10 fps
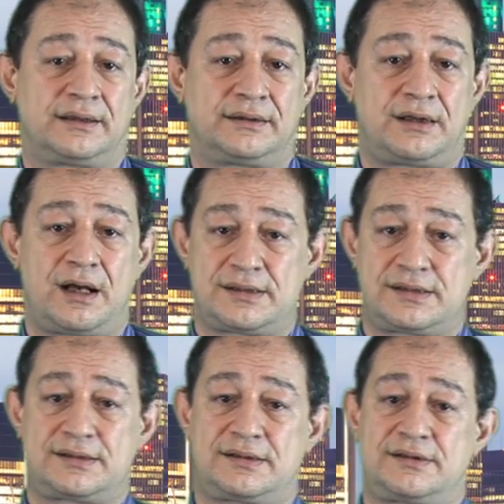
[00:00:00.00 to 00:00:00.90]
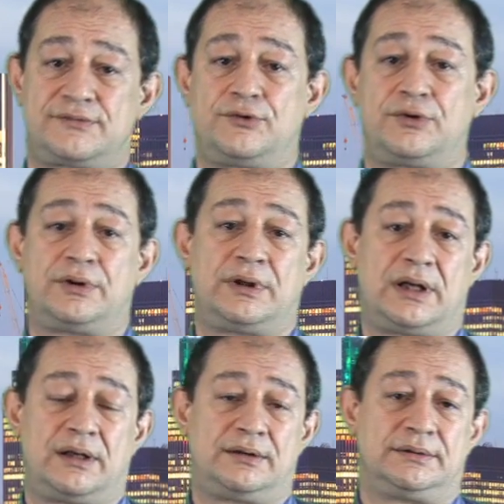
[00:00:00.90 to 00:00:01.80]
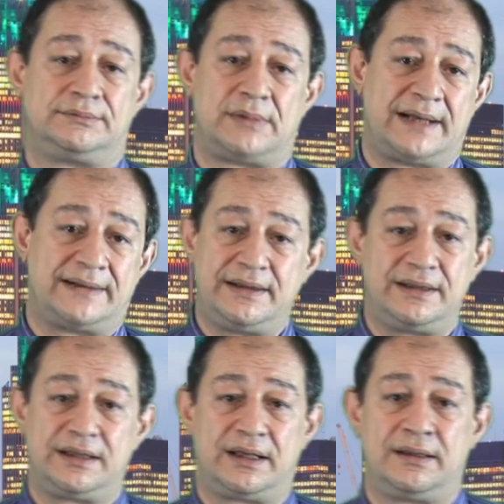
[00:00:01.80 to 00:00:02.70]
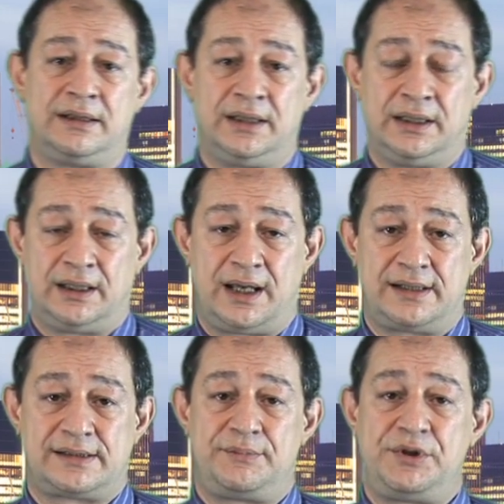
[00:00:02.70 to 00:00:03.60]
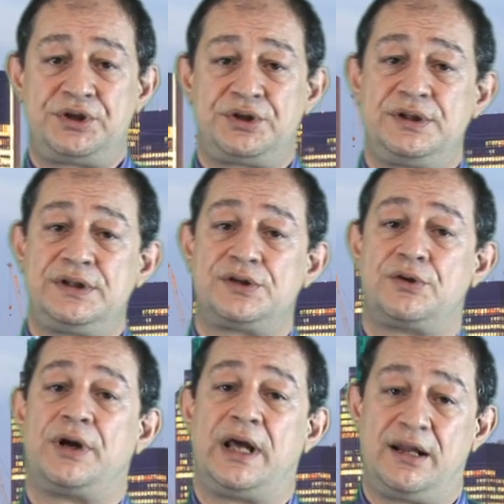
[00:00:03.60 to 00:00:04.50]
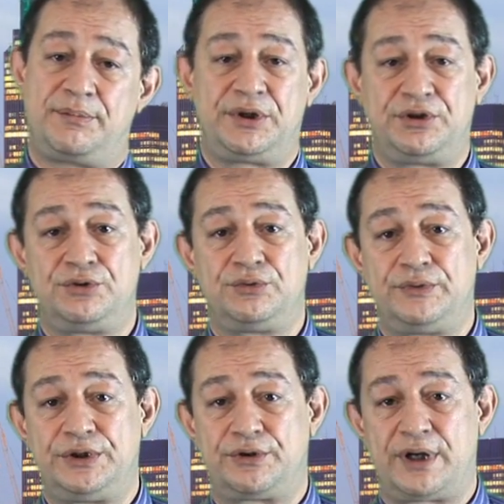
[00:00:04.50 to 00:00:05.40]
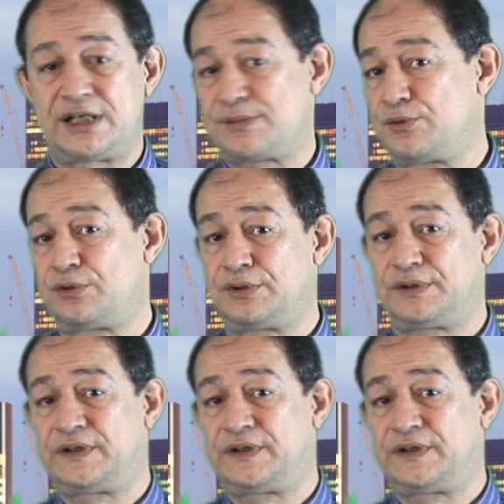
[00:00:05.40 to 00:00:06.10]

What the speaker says: costs for attending exhibitions or helping you with your export